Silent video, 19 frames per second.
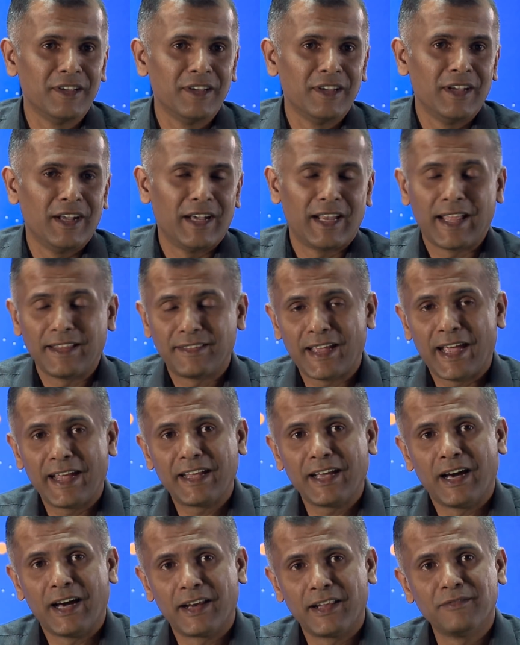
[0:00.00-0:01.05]
And I thank
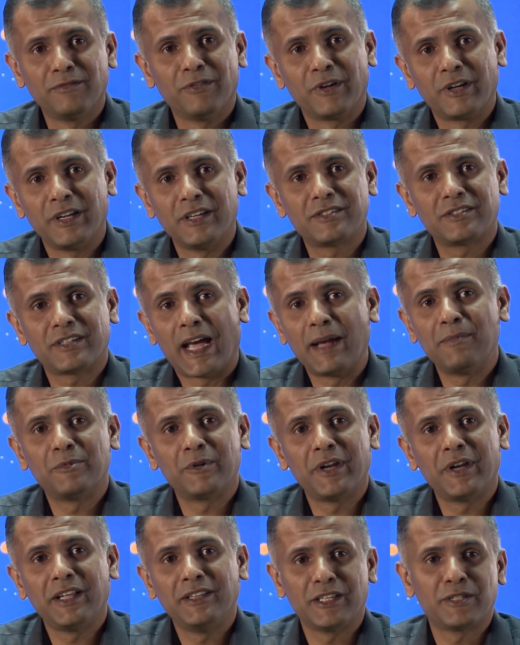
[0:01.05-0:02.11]
Anand for his time
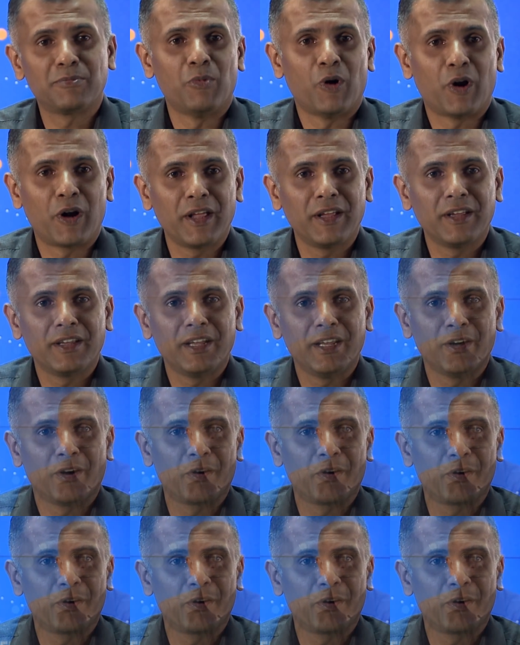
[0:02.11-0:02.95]
today, this morning, in order